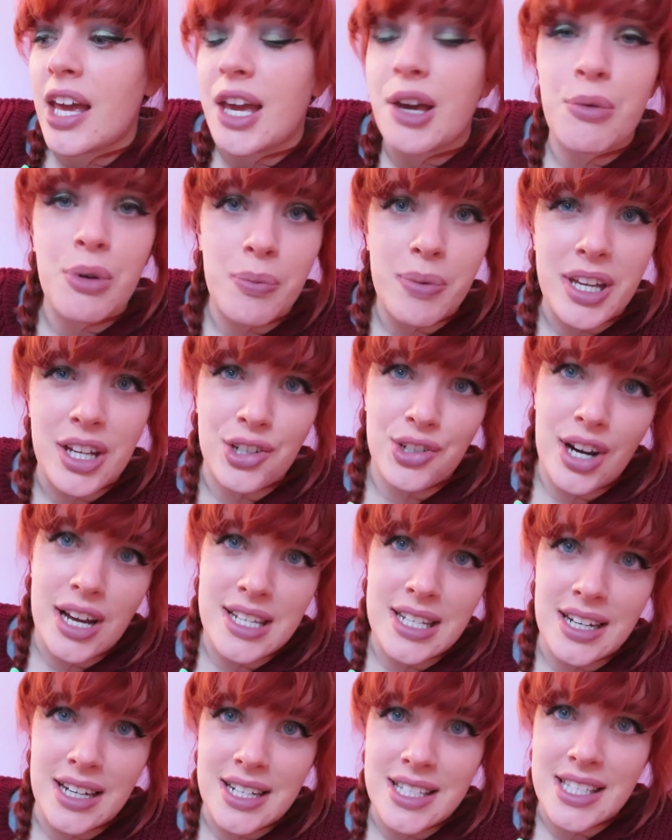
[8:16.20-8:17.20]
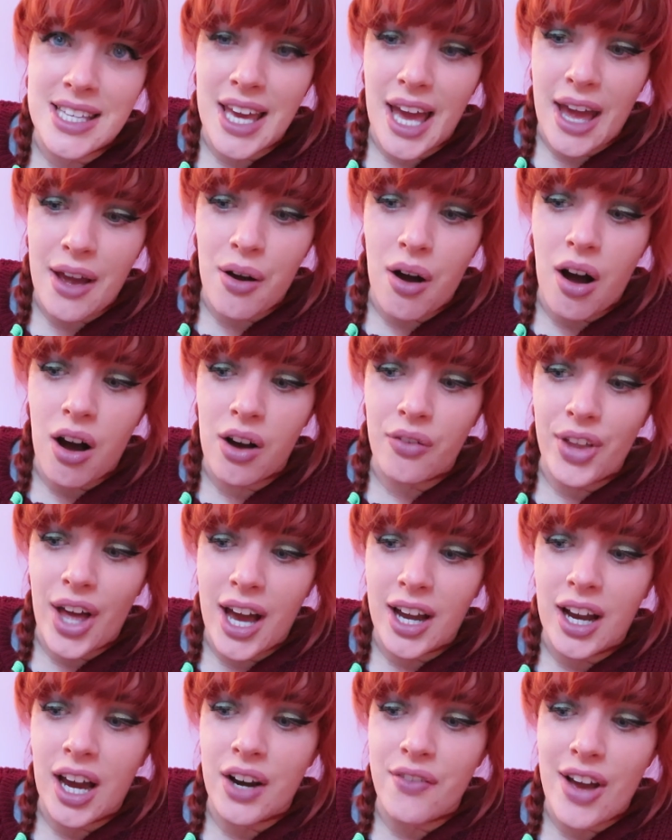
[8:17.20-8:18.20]
it will be interesting to see how all
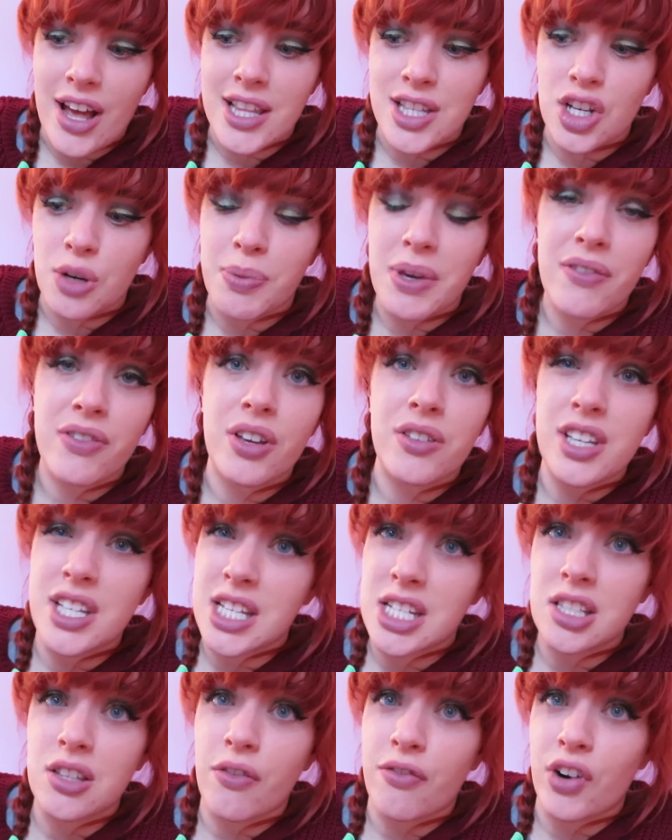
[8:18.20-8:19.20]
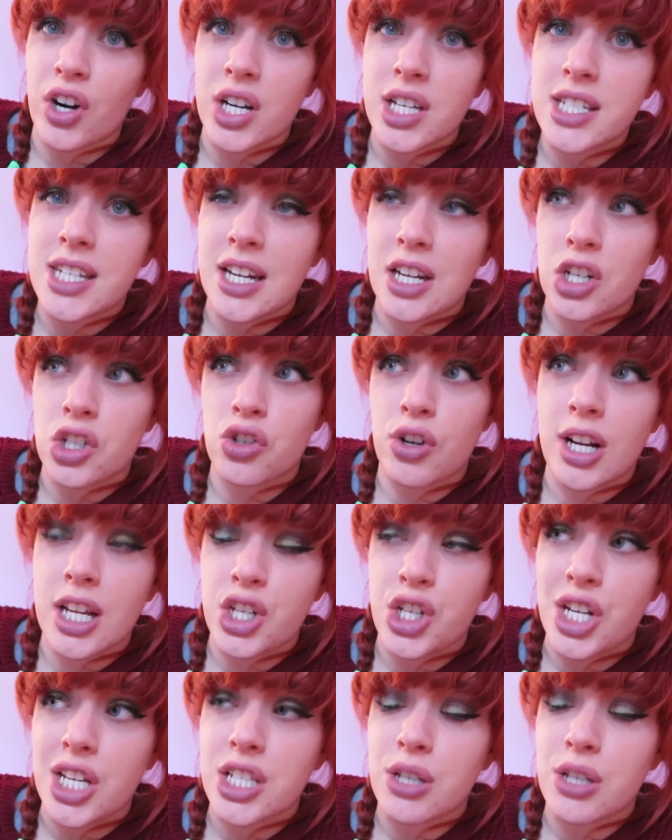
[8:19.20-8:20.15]
that kind of ends up, even though this is the first in a trilogy.